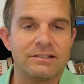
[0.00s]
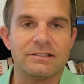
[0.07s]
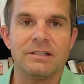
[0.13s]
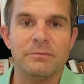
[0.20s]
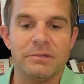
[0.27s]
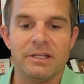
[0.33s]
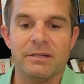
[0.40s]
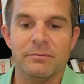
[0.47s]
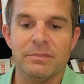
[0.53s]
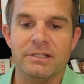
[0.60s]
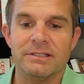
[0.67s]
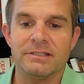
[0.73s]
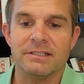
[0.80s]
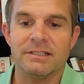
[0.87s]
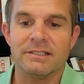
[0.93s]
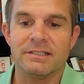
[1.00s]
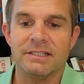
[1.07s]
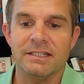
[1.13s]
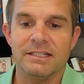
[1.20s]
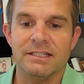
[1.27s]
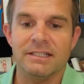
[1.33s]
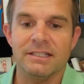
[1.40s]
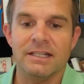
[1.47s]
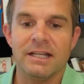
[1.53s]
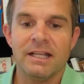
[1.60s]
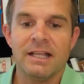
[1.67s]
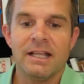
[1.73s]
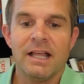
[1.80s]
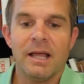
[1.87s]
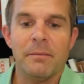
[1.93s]
stimulate business in
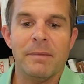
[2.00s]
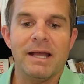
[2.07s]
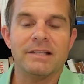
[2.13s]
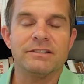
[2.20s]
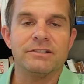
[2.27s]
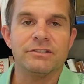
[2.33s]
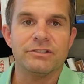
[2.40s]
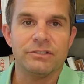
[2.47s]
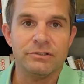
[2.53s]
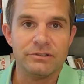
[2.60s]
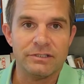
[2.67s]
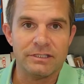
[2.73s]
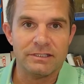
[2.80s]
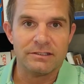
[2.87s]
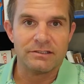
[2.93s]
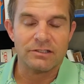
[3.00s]
Massachusetts.